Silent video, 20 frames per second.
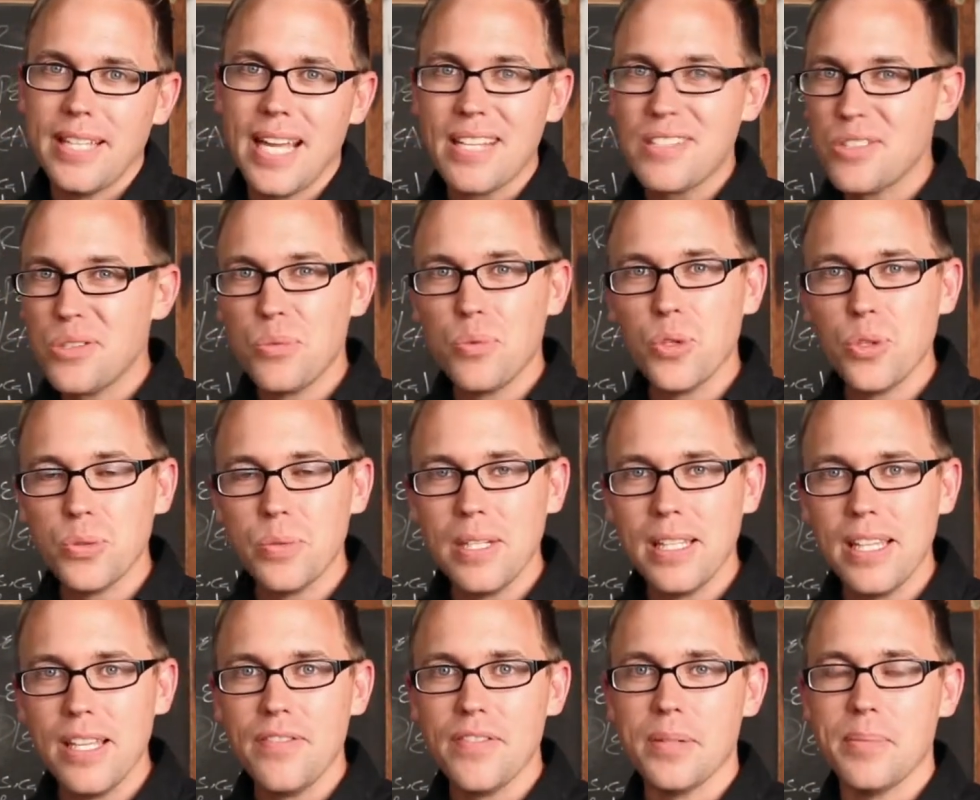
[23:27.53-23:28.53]
That's the world
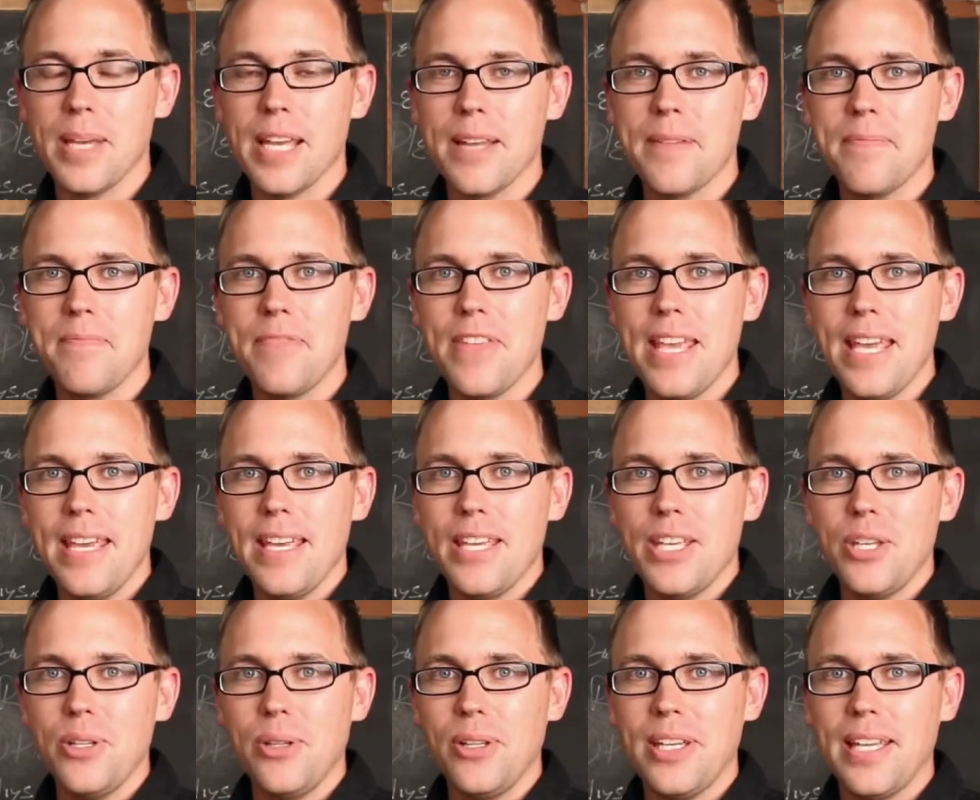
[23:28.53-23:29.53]
we live in, man.
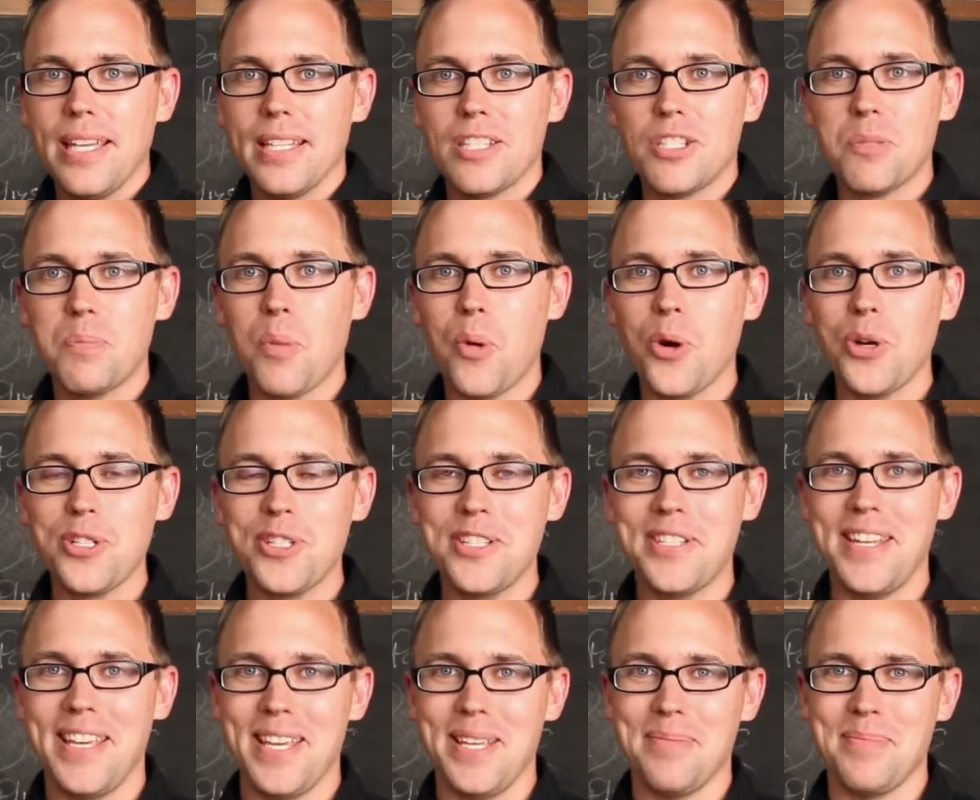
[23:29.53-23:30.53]
You look at
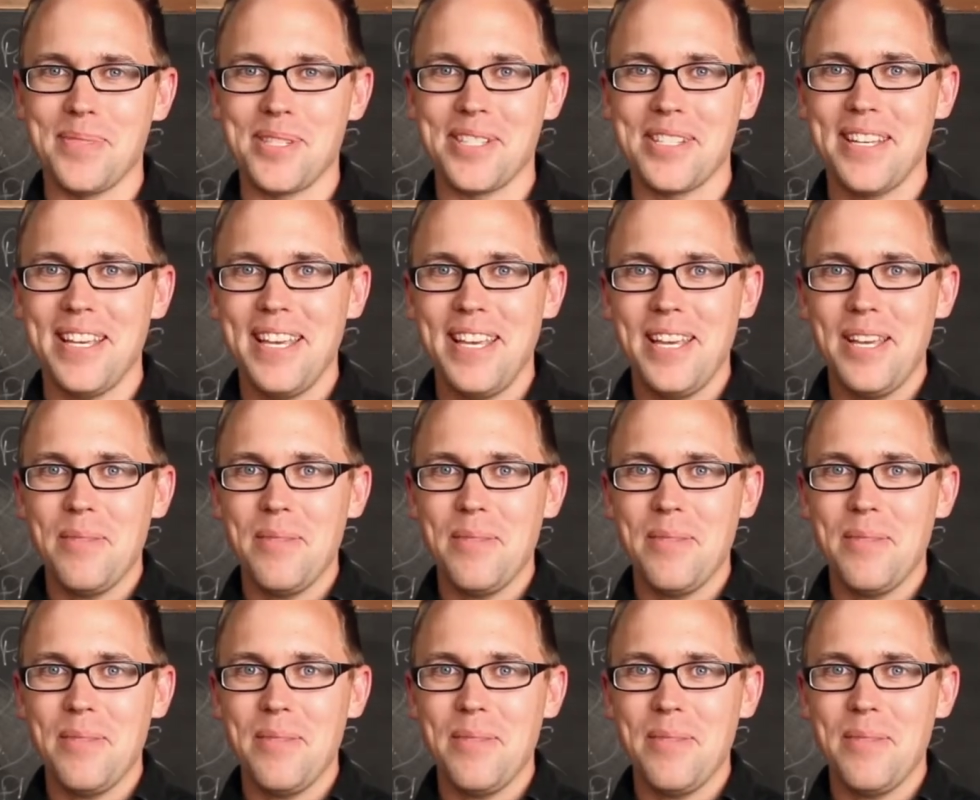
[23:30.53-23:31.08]
sports teams.